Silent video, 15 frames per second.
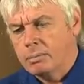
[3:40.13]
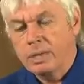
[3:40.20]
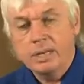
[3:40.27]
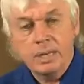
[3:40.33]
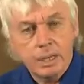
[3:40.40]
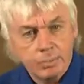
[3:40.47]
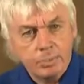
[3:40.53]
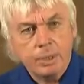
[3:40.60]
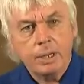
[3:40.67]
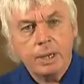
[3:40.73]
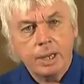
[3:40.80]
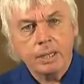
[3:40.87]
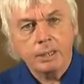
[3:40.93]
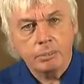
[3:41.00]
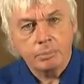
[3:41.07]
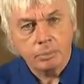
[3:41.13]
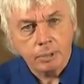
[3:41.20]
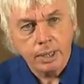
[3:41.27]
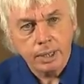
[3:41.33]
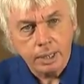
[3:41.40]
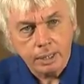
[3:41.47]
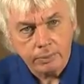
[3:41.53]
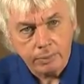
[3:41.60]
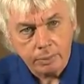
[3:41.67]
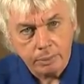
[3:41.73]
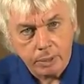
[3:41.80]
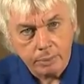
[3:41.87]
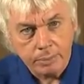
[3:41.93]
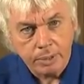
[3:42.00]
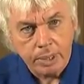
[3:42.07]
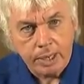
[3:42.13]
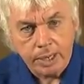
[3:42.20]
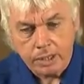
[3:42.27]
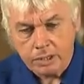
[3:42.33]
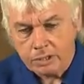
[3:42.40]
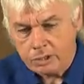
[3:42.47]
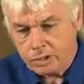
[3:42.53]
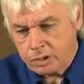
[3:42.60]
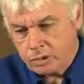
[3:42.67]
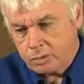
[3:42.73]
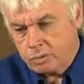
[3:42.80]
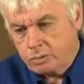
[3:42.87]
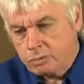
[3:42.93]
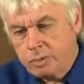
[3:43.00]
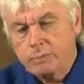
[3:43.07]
manipulate the breeding of the population to